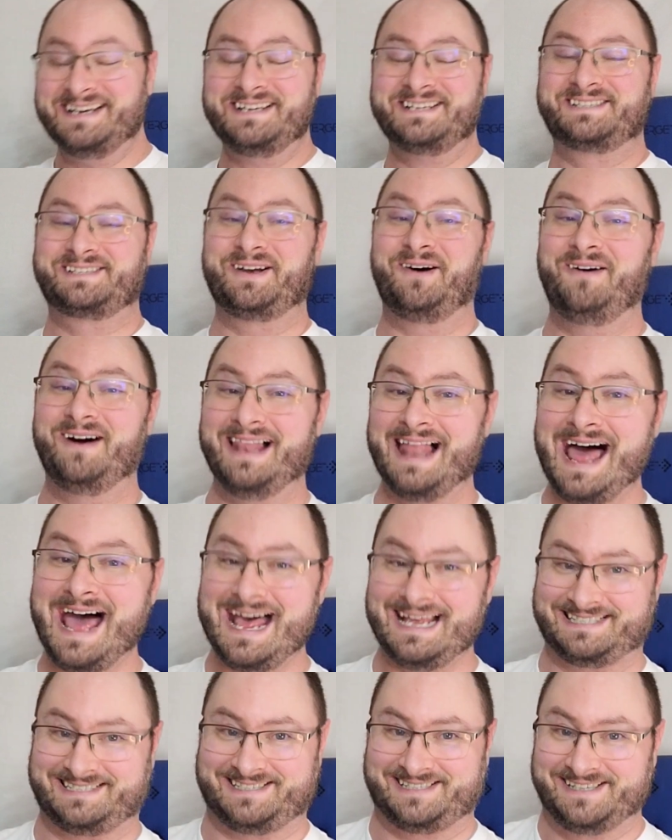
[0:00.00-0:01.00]
So
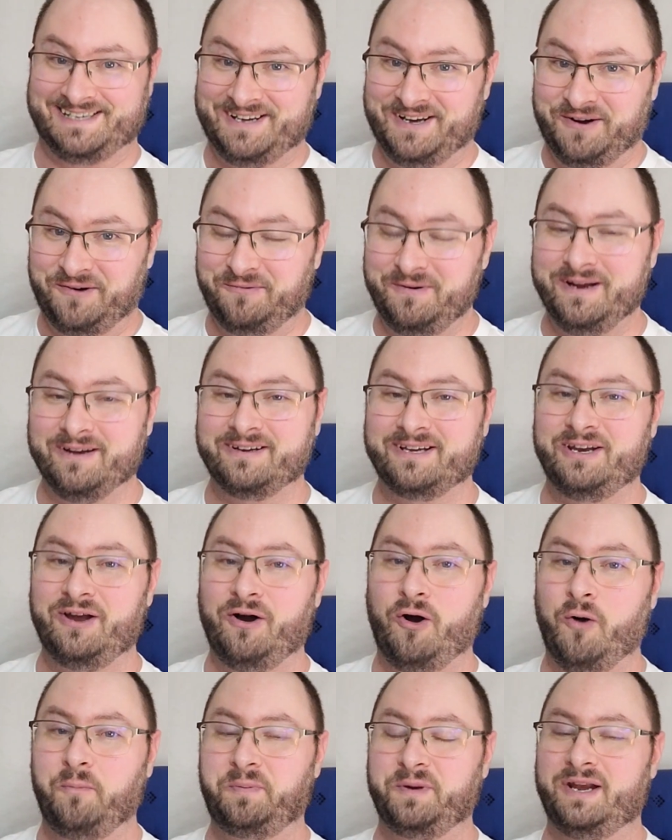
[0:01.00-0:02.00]
alas, we are gonna
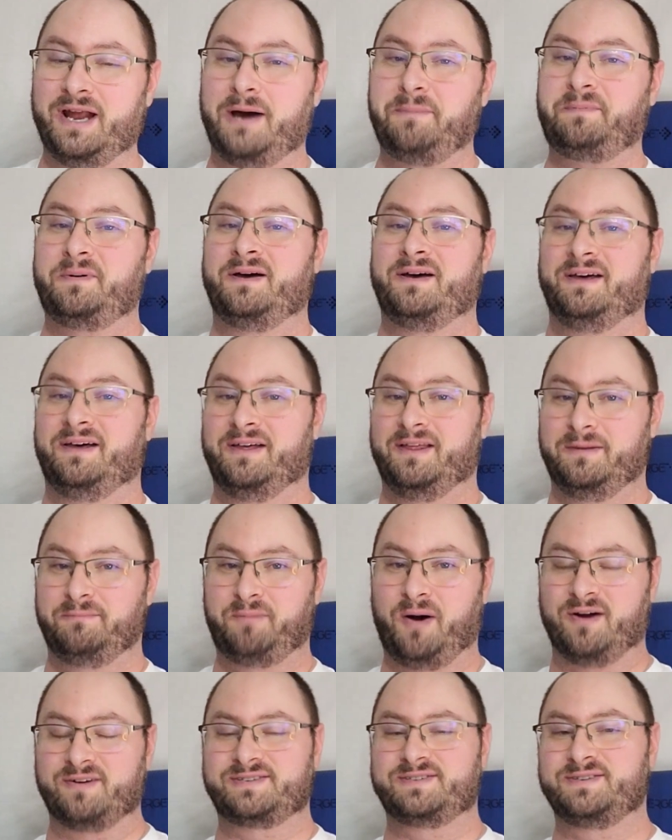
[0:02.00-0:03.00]
open up
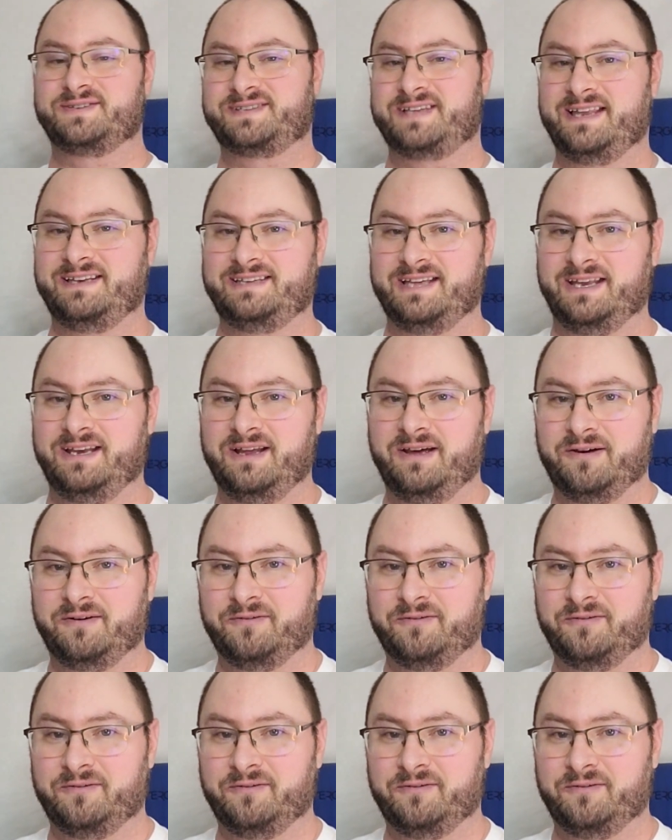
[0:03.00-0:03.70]
parcel sent in